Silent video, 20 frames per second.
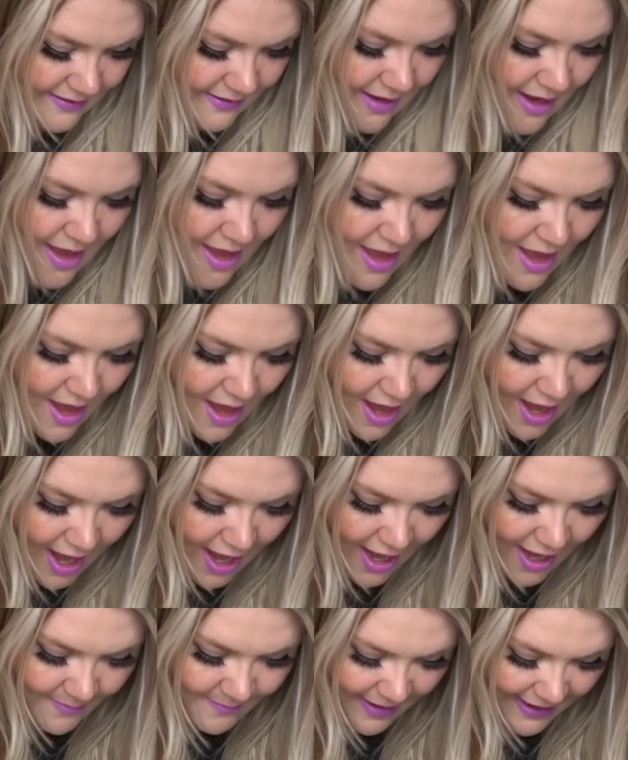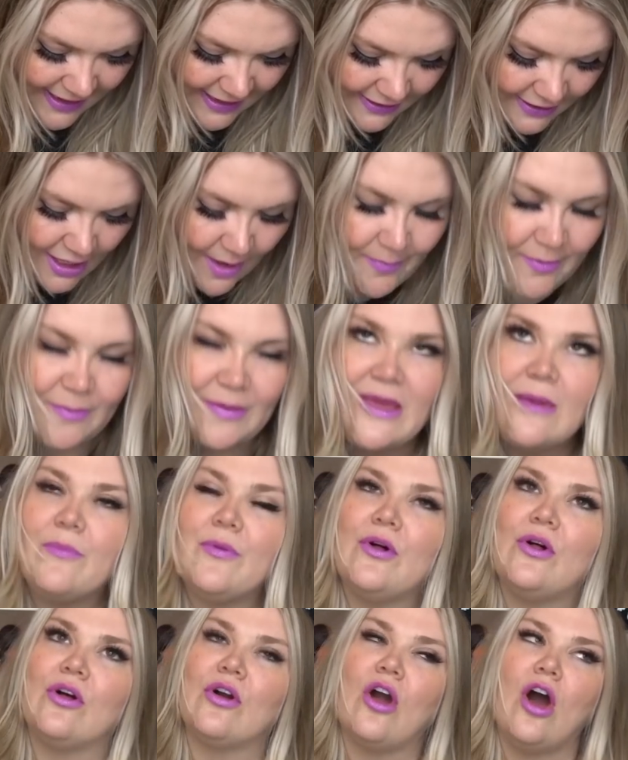Um, I had a couple
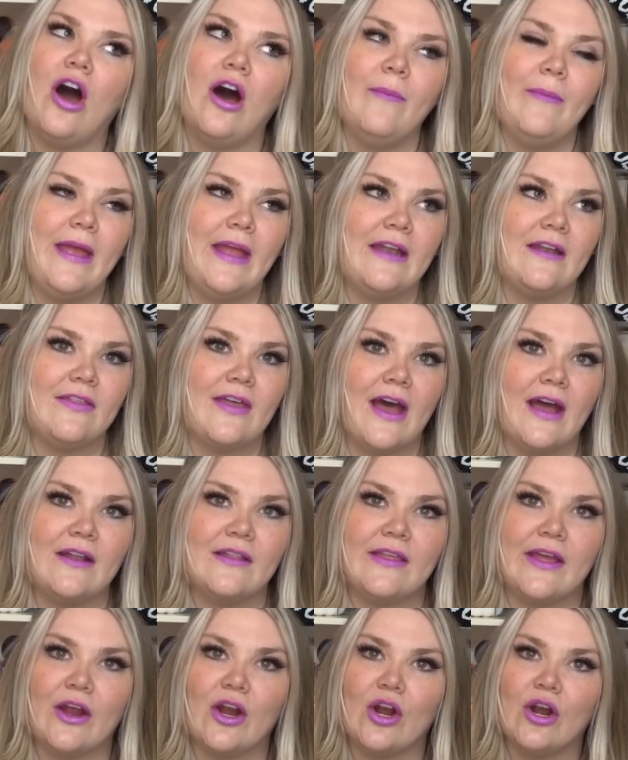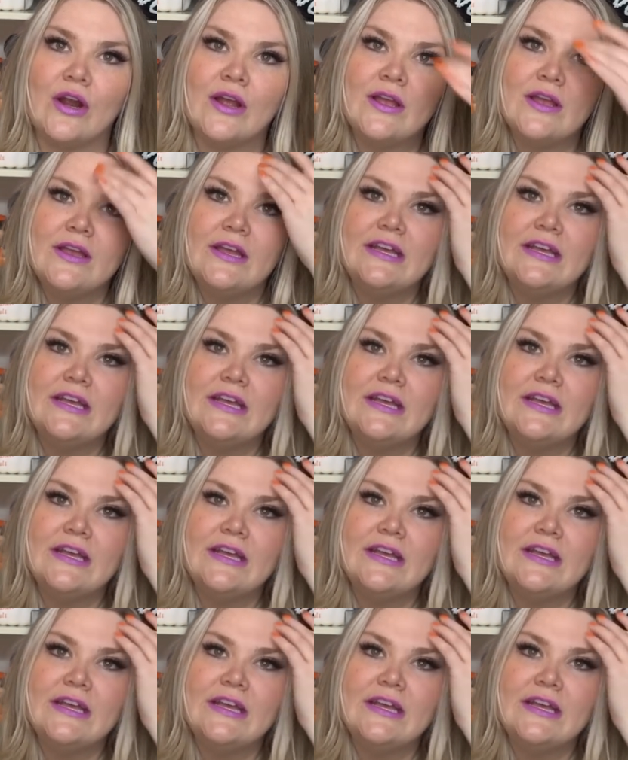people comment that their